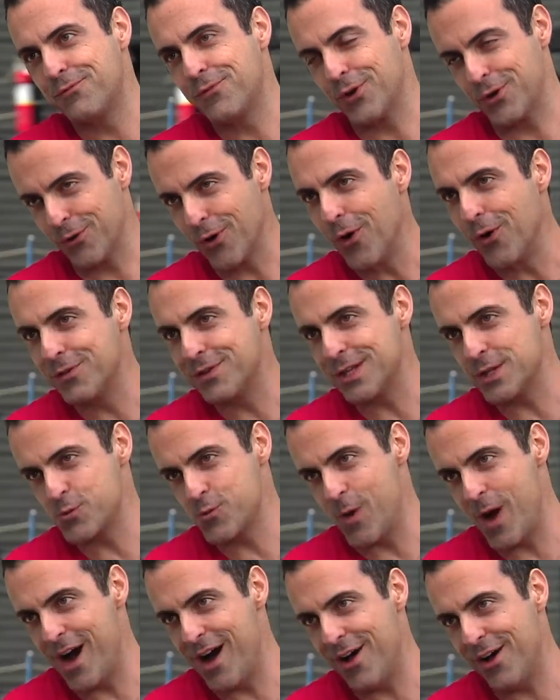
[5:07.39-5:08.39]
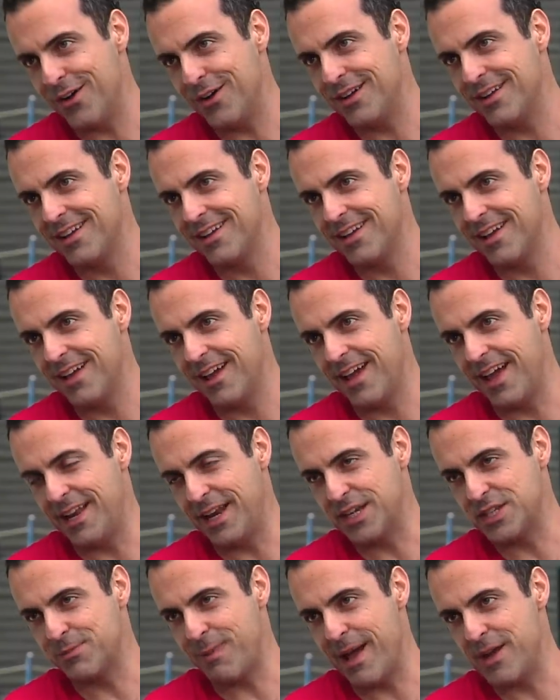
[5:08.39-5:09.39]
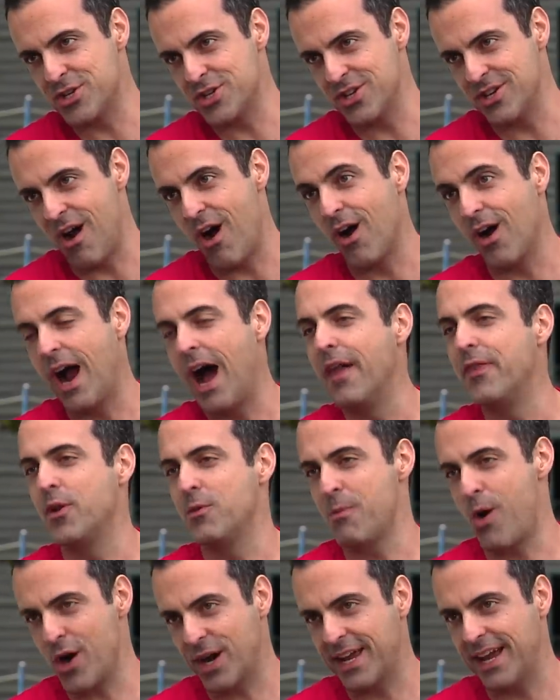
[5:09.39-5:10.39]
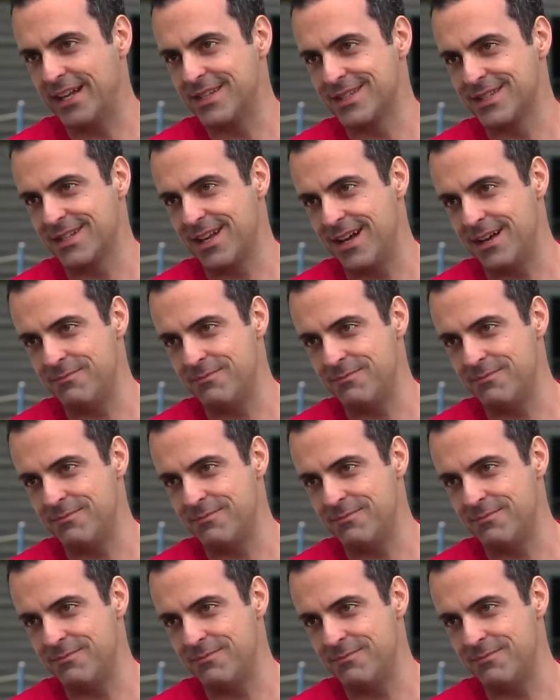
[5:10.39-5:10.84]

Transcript: for growth as well and expansion are other markets.